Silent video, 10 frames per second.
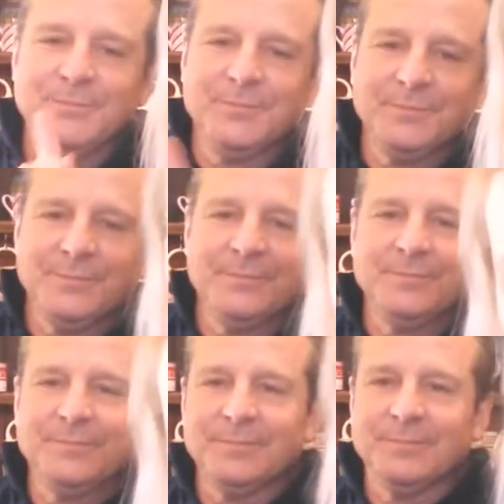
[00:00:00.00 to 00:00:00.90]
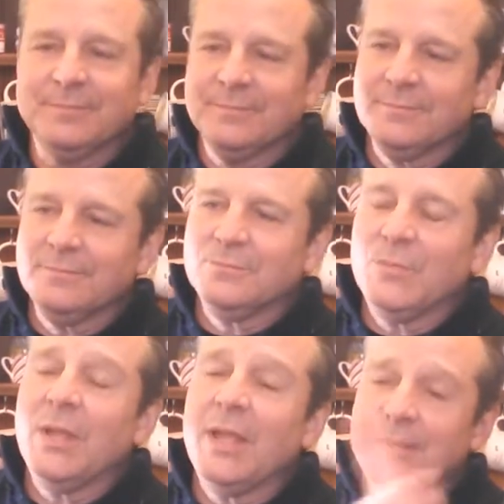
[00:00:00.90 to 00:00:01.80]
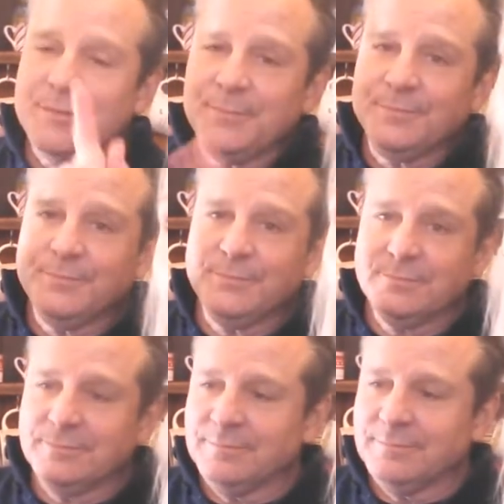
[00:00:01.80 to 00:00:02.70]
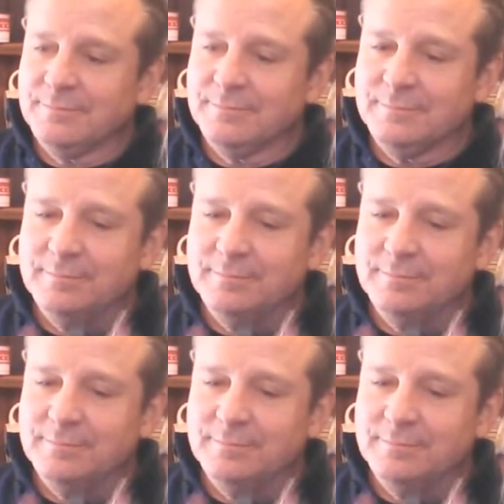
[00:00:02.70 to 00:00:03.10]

(silent)